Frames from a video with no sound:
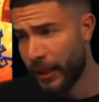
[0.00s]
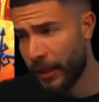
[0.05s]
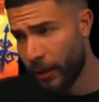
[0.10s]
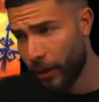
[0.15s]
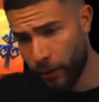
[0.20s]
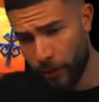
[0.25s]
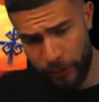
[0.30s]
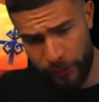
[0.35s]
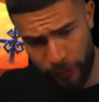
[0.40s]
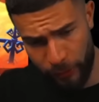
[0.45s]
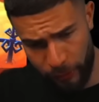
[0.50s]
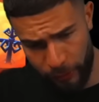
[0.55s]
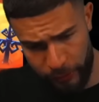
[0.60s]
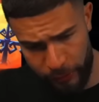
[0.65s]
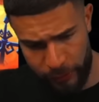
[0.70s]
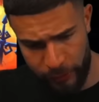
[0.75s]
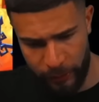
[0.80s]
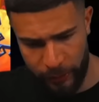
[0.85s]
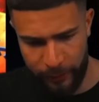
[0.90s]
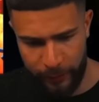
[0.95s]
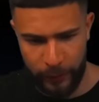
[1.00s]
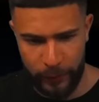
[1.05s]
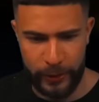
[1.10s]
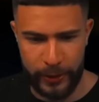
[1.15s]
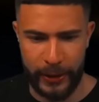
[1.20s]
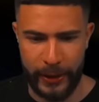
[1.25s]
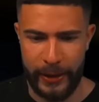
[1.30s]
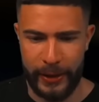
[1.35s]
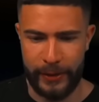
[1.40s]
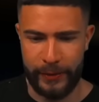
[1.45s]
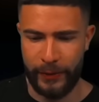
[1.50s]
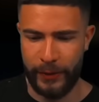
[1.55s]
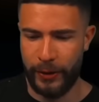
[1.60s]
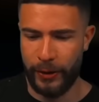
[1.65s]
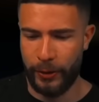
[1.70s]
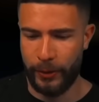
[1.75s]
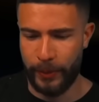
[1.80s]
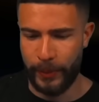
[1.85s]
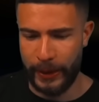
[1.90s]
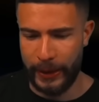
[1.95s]
Also, sorry for today's
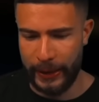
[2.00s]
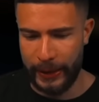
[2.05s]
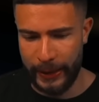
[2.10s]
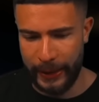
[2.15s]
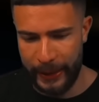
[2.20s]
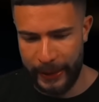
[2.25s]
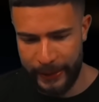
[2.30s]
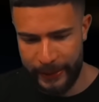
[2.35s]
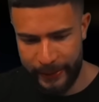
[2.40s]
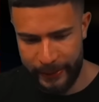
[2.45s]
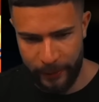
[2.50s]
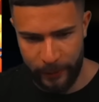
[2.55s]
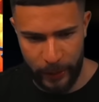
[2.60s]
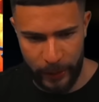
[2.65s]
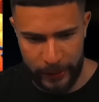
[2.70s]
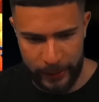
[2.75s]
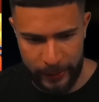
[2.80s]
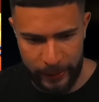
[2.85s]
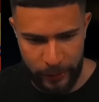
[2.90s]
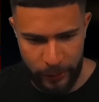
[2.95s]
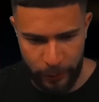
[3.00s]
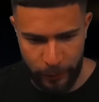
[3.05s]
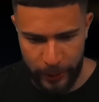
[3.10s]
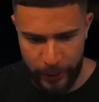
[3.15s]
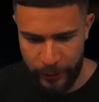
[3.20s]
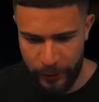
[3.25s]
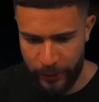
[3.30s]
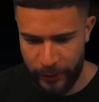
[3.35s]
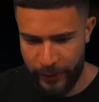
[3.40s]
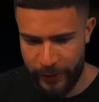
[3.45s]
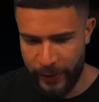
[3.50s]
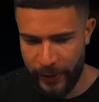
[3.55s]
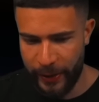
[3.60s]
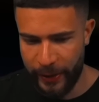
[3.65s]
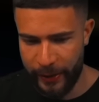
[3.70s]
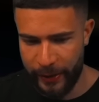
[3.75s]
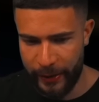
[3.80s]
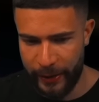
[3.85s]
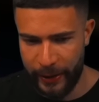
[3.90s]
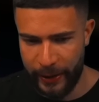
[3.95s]
video being late. Similar situation as the
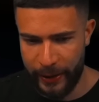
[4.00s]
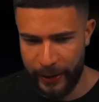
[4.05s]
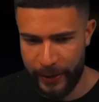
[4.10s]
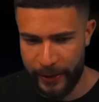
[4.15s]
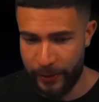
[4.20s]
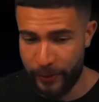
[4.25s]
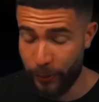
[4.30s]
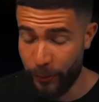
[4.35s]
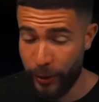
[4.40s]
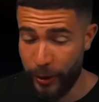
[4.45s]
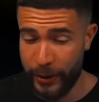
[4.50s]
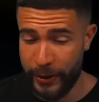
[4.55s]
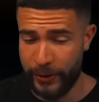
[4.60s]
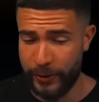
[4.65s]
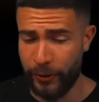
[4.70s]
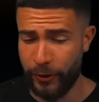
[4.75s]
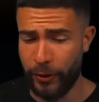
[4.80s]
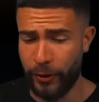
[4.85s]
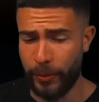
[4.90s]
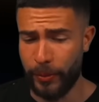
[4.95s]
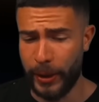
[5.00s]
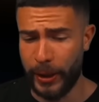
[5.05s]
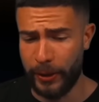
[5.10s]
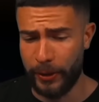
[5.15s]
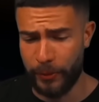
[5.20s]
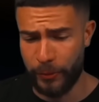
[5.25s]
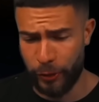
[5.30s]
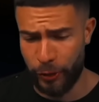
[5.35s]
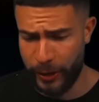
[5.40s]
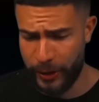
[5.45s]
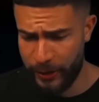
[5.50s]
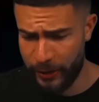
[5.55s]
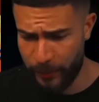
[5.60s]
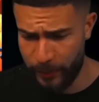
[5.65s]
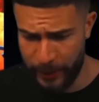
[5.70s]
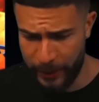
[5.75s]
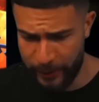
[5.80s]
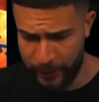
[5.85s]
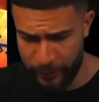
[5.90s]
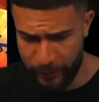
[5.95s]
other day, guys. I'm really sorry about it. I'm trying to
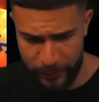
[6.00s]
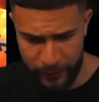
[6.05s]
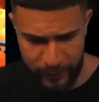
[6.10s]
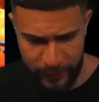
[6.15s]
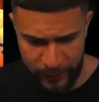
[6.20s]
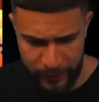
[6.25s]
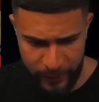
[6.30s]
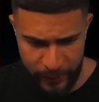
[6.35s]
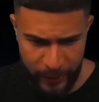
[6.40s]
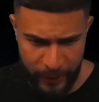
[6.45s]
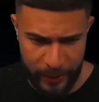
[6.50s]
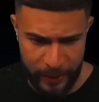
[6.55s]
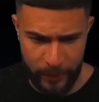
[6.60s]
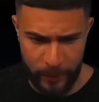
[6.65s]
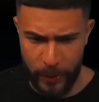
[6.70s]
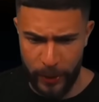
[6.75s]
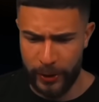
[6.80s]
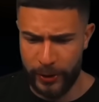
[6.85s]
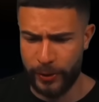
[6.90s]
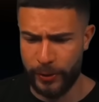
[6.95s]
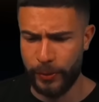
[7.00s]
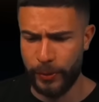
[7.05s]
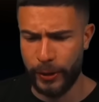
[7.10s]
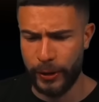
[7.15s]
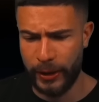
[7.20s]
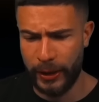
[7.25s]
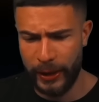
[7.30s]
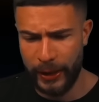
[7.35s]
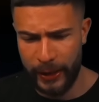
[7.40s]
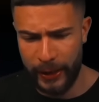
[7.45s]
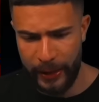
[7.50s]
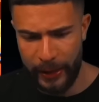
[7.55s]
be as consistent as possible.